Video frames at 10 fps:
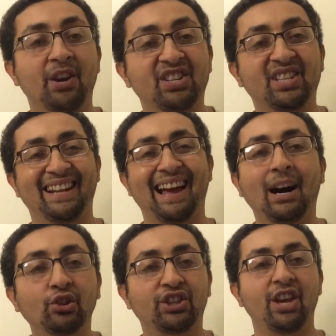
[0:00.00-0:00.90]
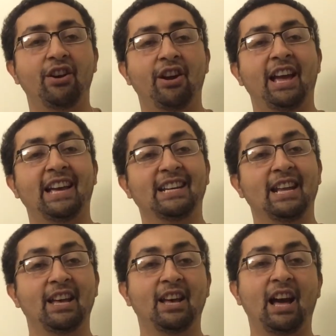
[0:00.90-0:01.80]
person out there, and